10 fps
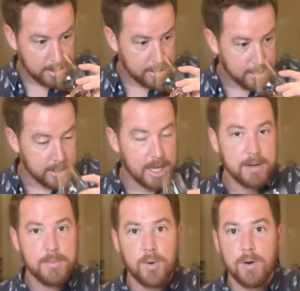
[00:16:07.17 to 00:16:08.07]
getting
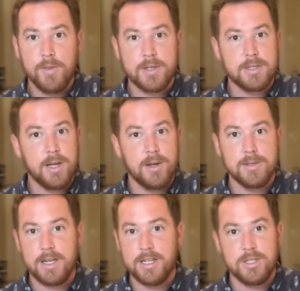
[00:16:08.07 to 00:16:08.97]
more on this nose
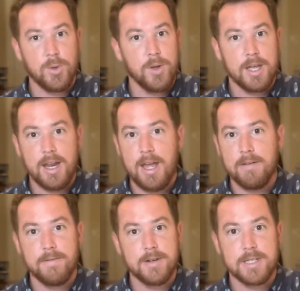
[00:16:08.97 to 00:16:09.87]
and enjoying it
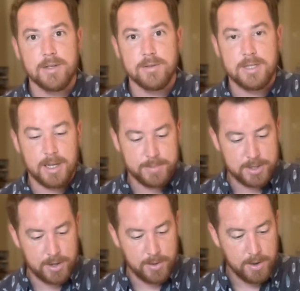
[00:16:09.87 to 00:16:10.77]
every single sip.
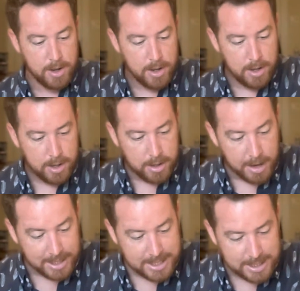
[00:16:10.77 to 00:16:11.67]
So
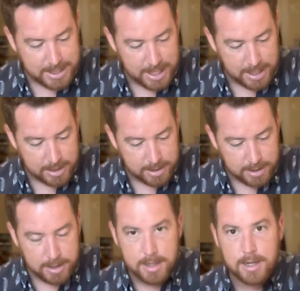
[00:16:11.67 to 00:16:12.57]
1910
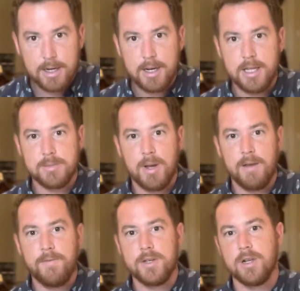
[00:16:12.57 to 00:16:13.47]
is my
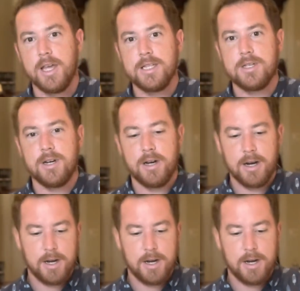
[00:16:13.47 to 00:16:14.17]
official answer.